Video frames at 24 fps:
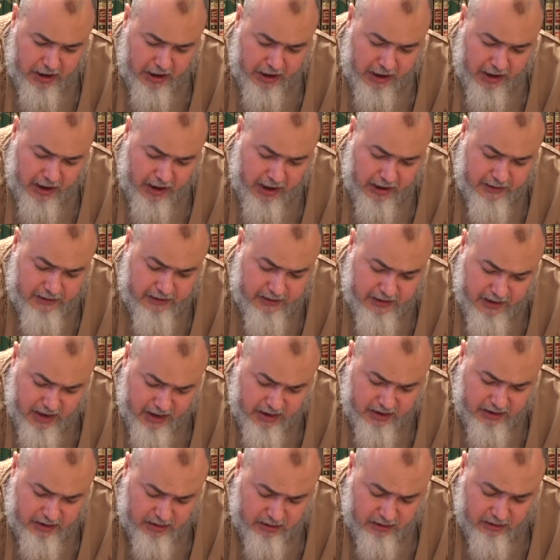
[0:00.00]
And
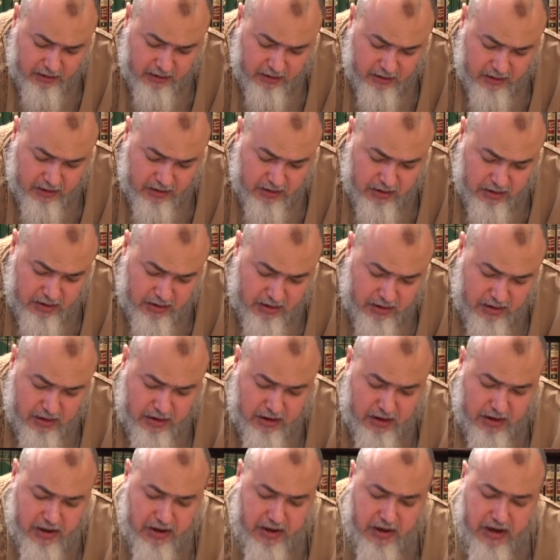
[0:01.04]
then
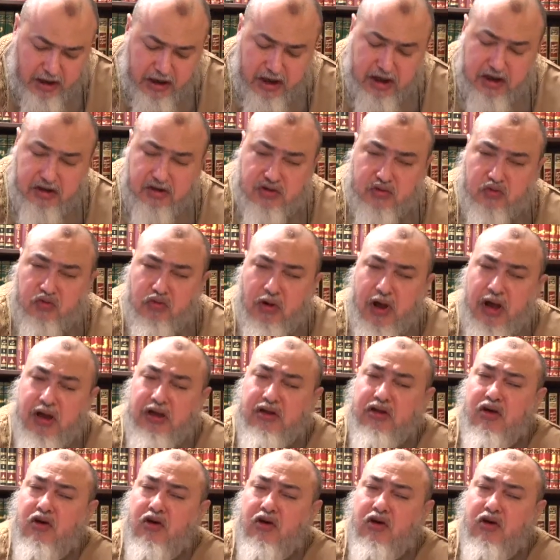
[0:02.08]
it right